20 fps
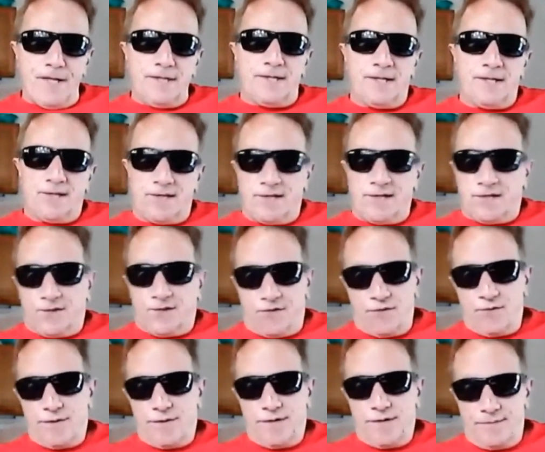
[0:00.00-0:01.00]
this is
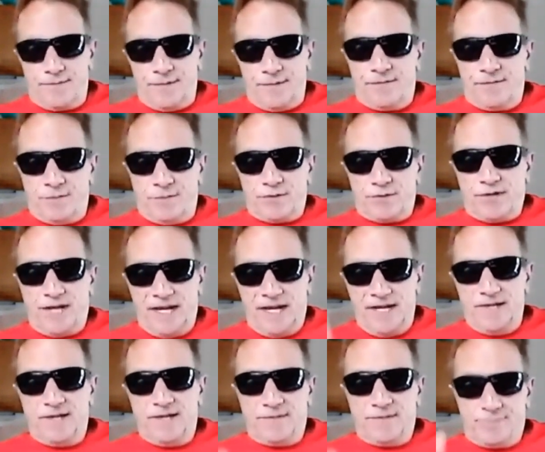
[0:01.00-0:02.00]
truly going to be the most
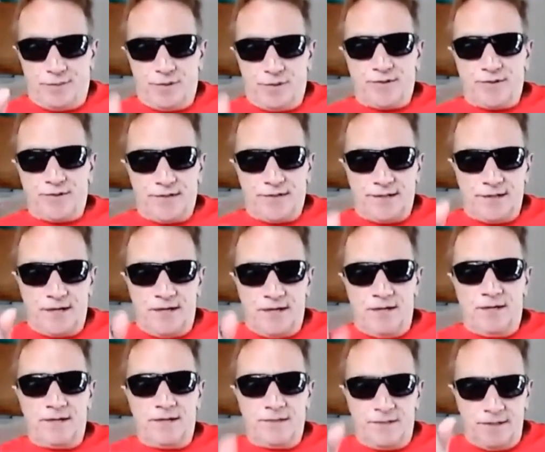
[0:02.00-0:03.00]
hated person
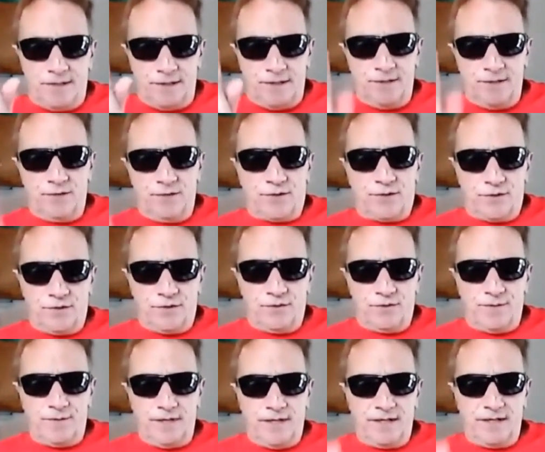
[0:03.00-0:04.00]
on
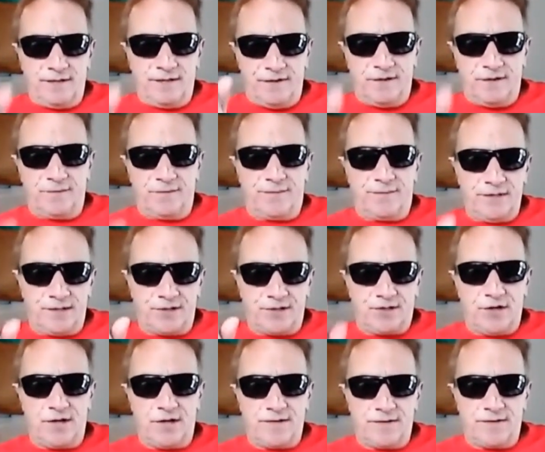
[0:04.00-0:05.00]
YouTube in the Philippines
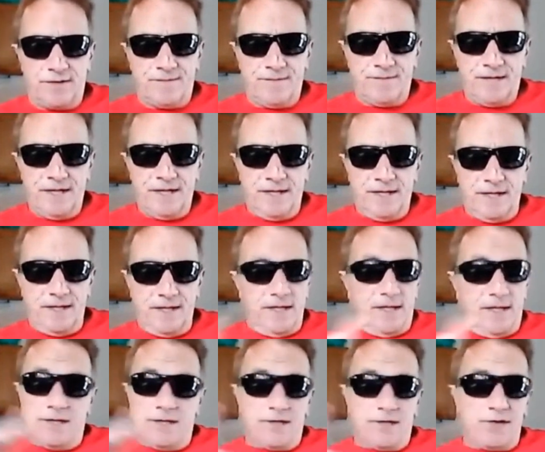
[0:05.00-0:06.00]
genre.
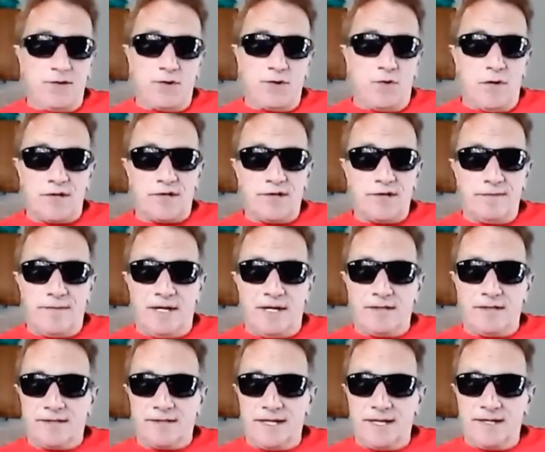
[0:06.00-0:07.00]
There's no question
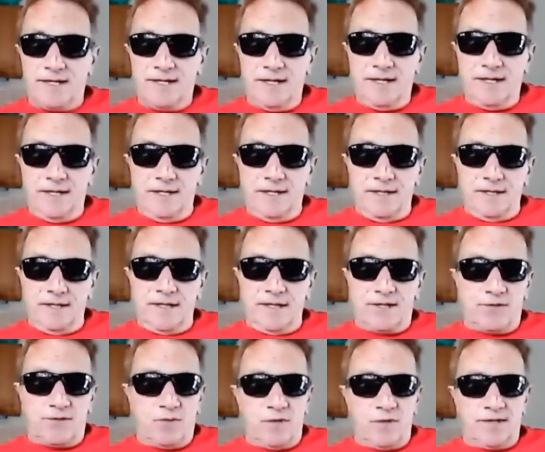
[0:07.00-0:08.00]
about that.
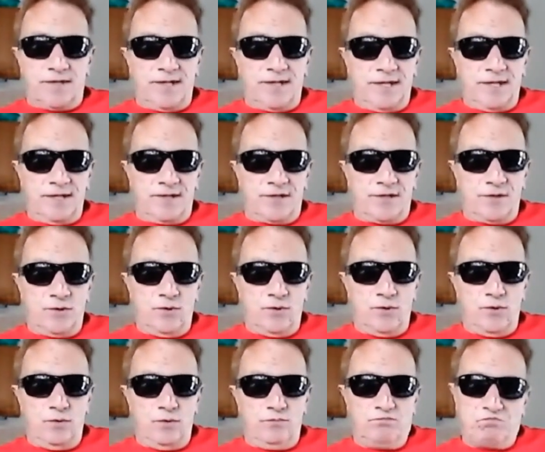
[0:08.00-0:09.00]
It's one thing
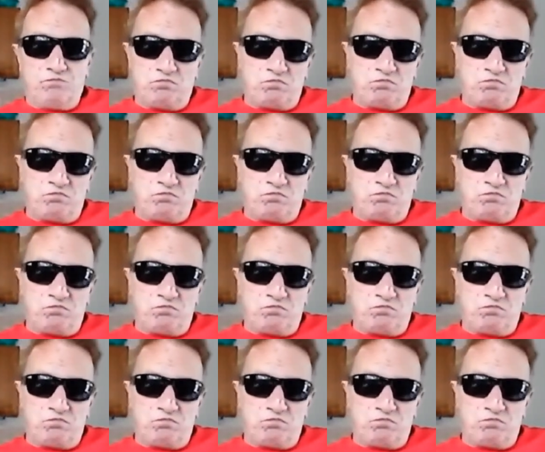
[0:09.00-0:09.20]
to,